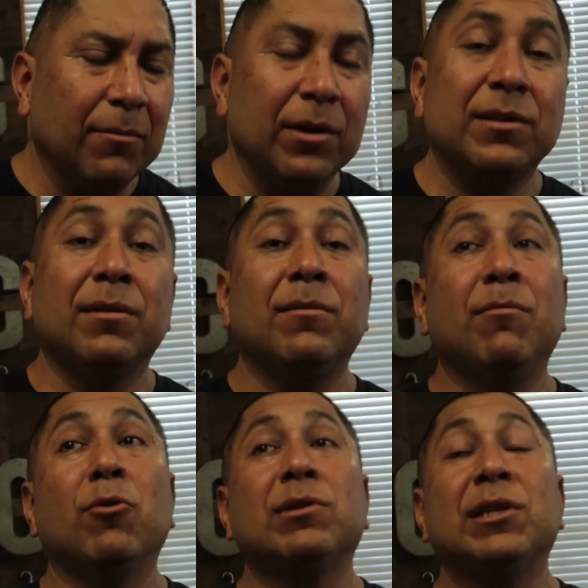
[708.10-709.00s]
it's
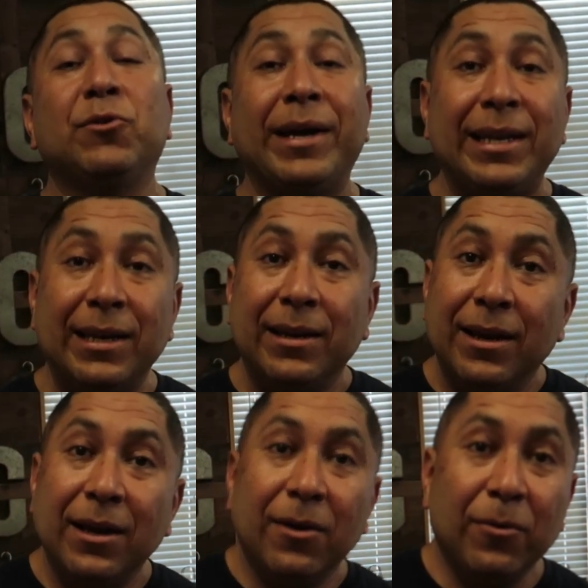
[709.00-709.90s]
emotionally draining
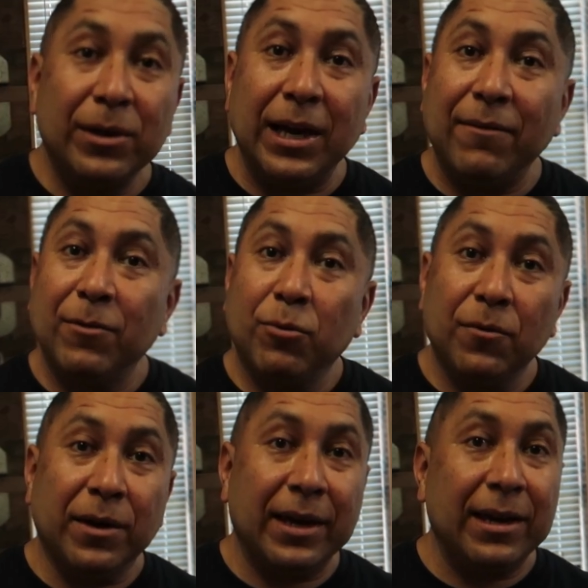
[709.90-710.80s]
when you have to
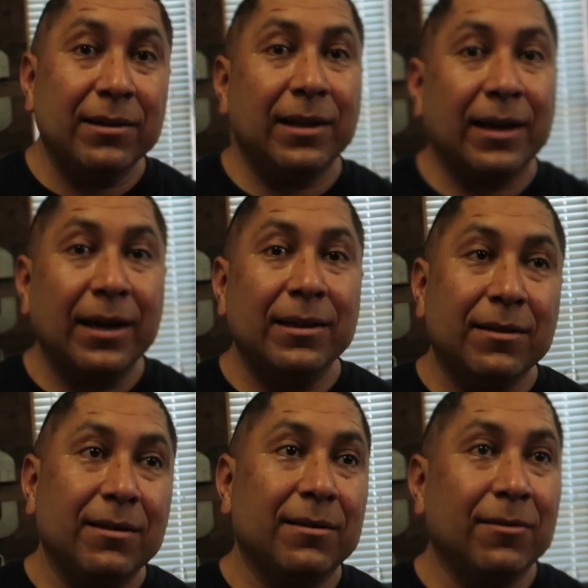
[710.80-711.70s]
prove your case, like, hey,
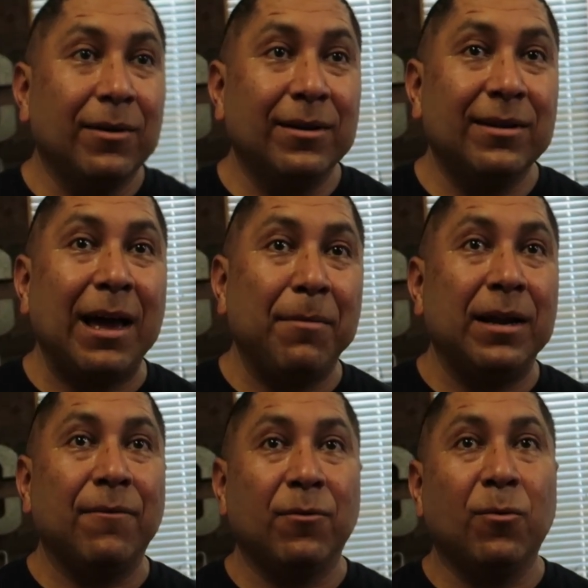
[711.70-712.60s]
this
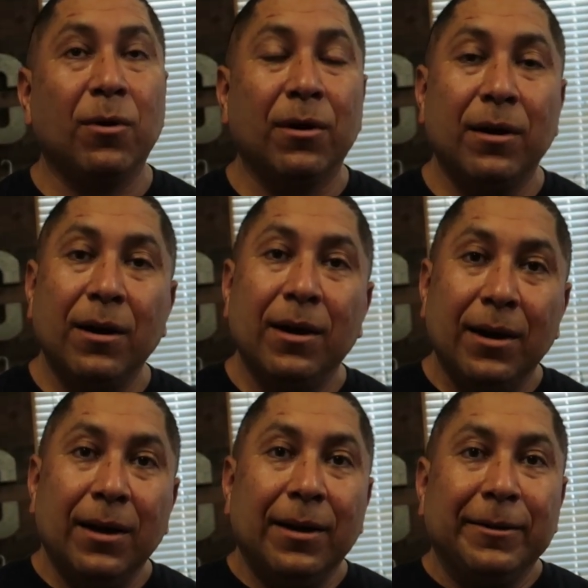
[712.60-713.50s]
happened after war.
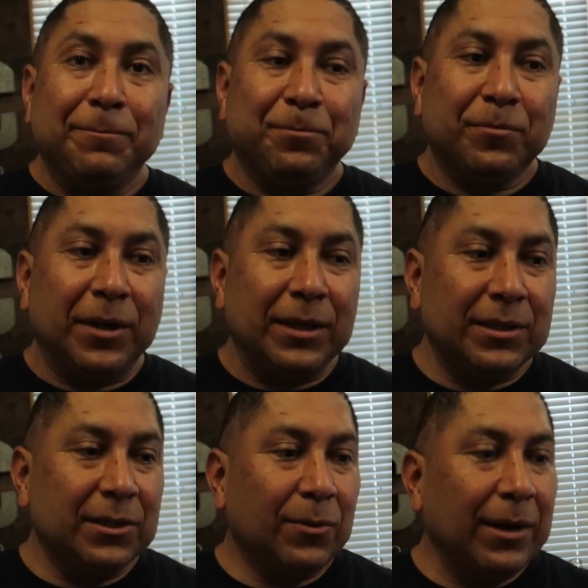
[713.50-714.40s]
But
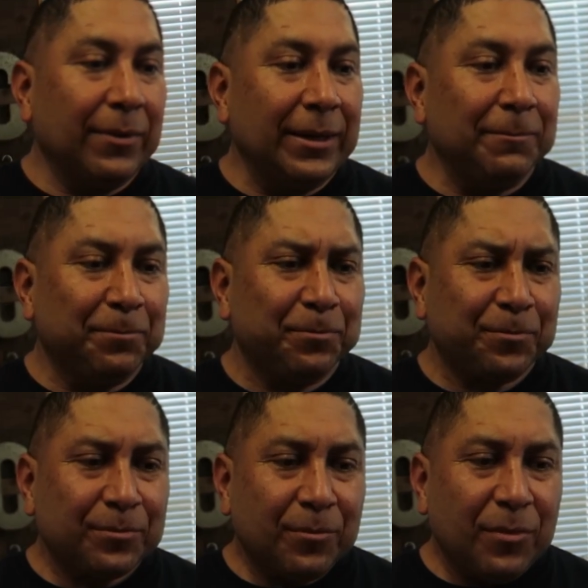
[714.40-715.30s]
this is why
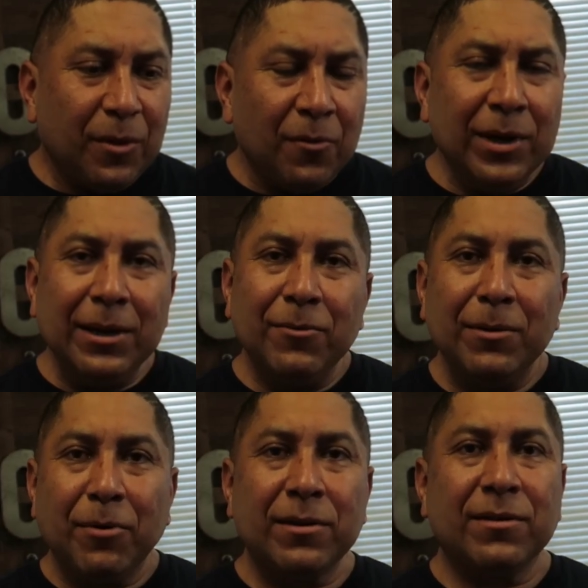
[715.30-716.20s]
we
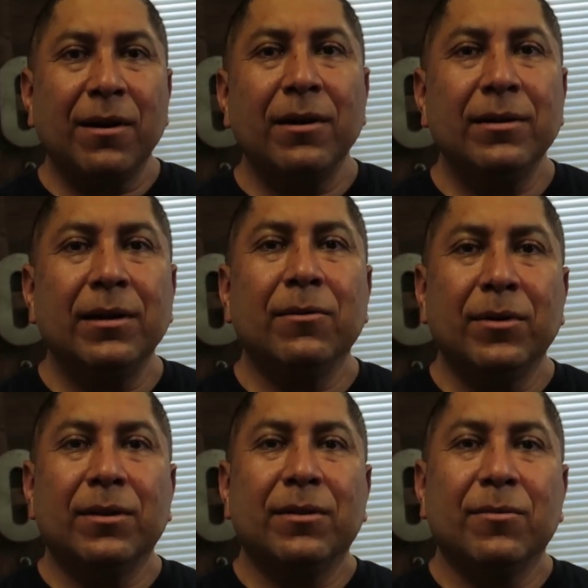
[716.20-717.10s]
press on
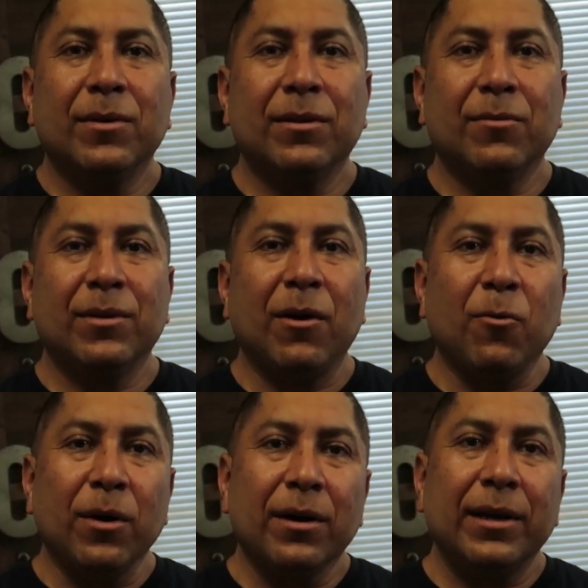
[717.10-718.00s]
and with our
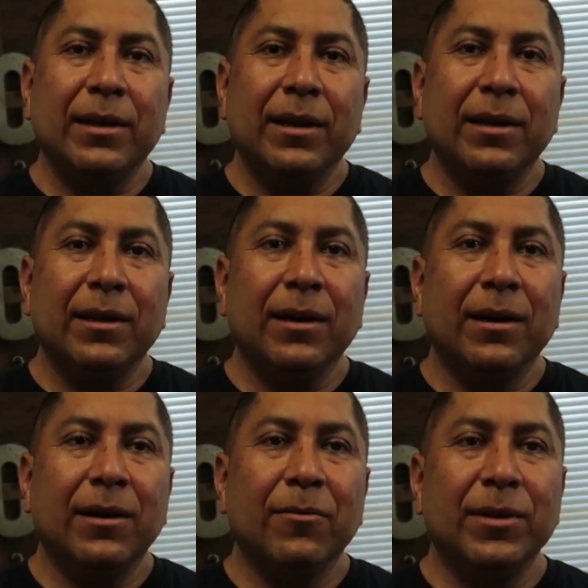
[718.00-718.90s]
work
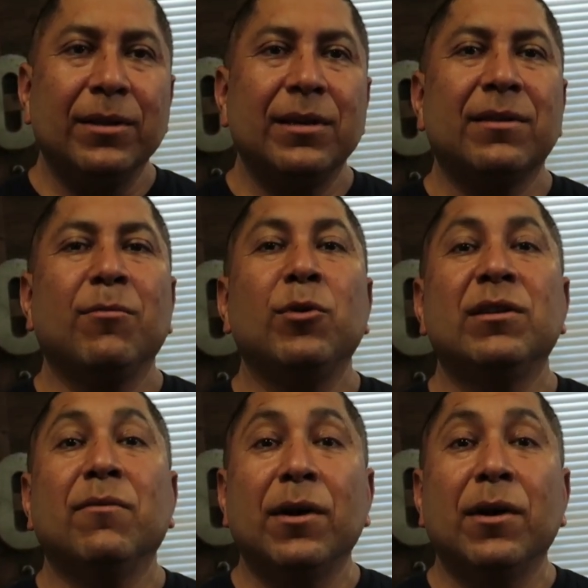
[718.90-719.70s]
and with the testimonies of